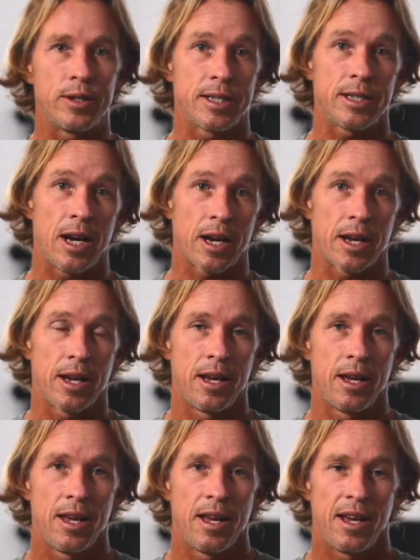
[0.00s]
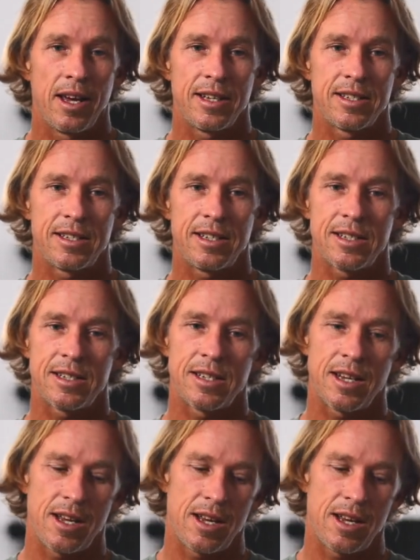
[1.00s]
suck, it's just